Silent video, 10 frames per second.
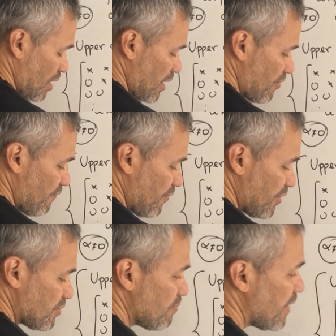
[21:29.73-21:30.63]
I'm
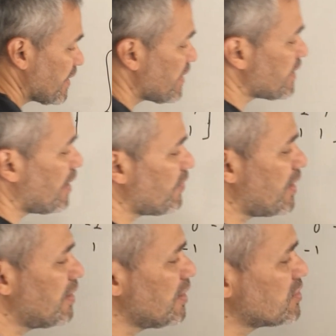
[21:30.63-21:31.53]
referring to main
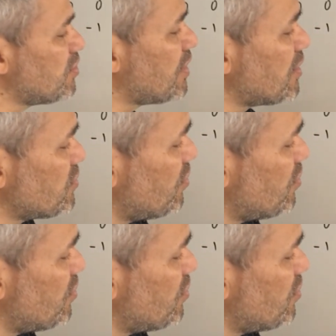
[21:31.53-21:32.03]
diagonal so that you